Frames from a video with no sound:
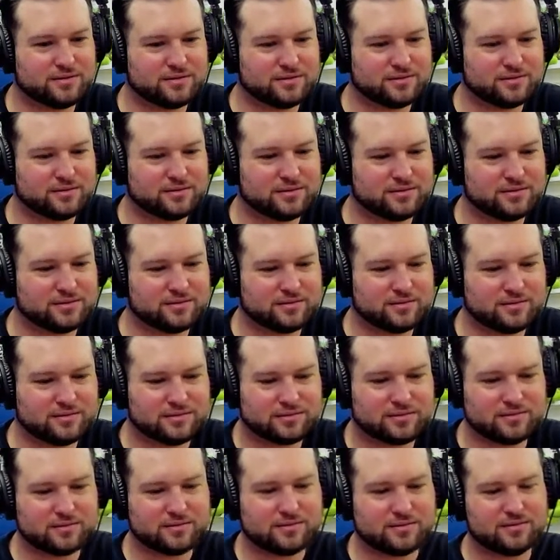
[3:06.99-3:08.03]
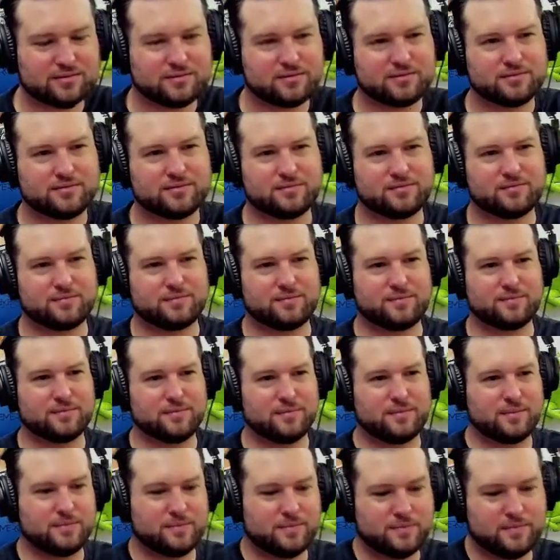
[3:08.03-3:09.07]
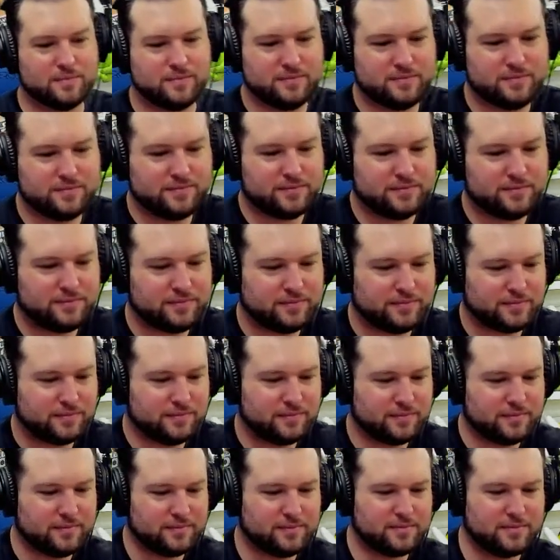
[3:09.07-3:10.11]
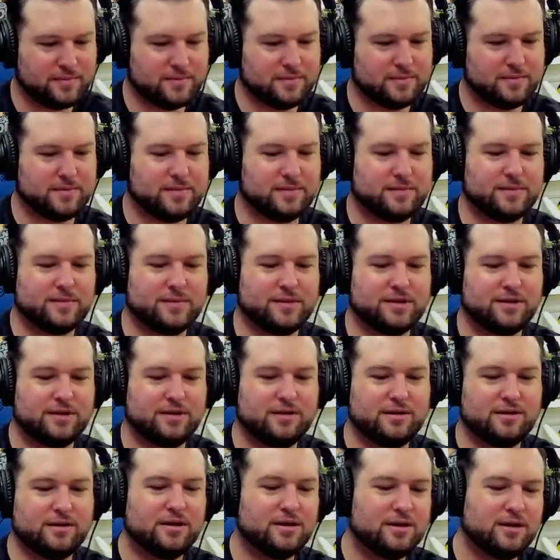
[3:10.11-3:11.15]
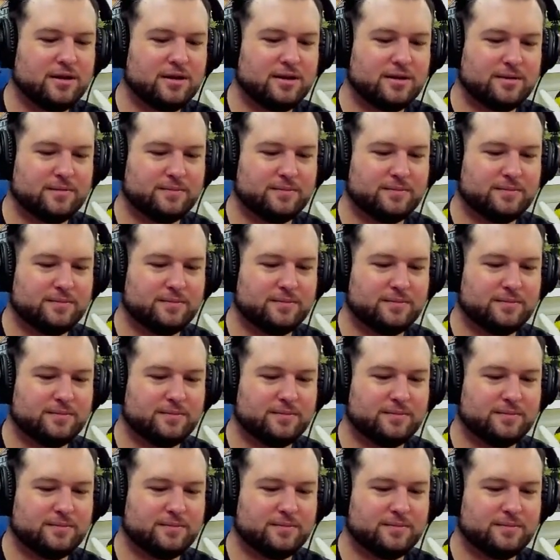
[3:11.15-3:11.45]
No words are spoken by the person on screen.